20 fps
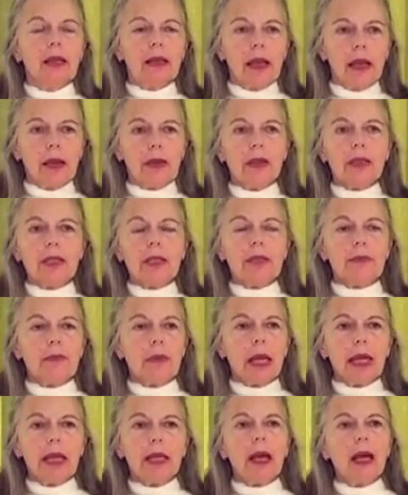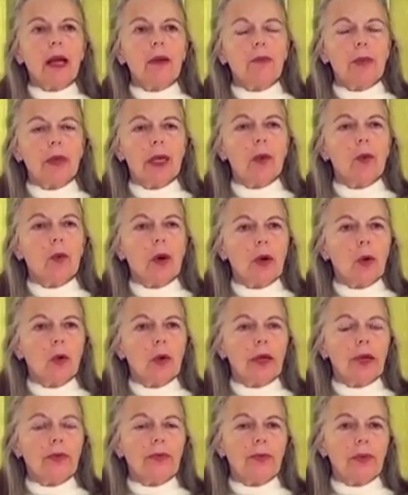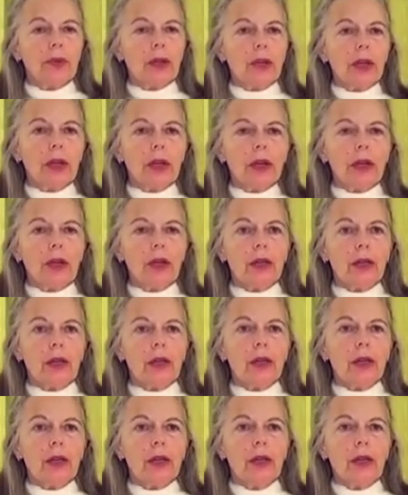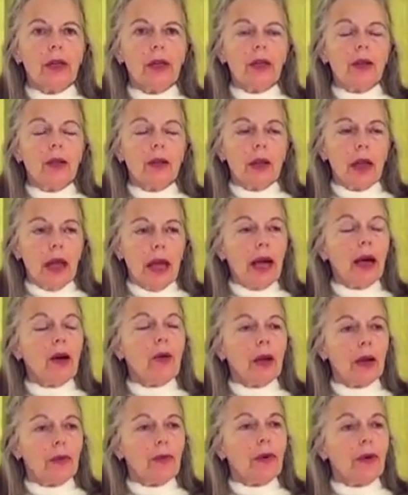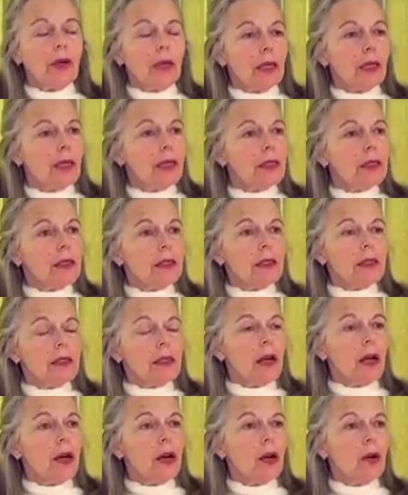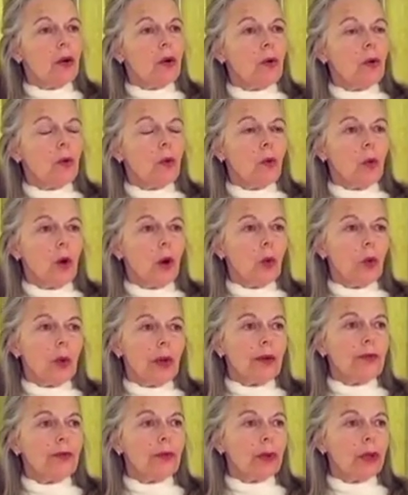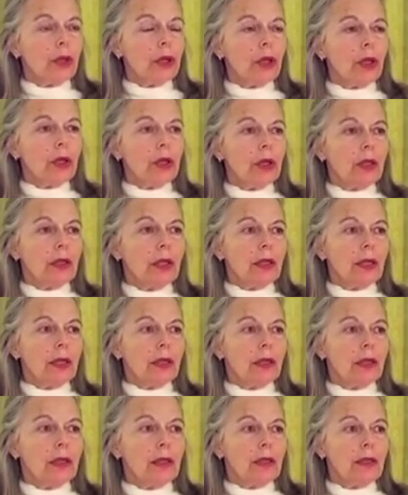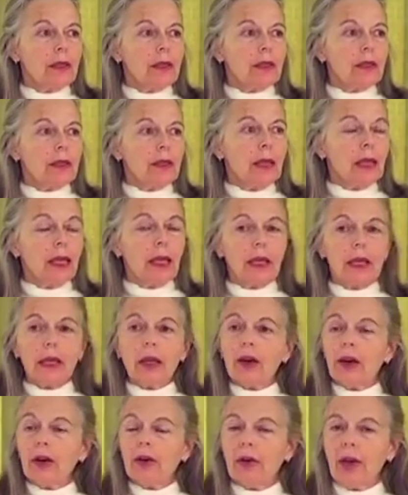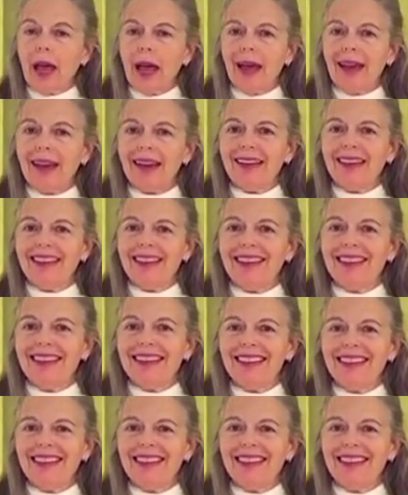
Now, this may not be what we've learned, however, it is so. What we've learned is incorrect.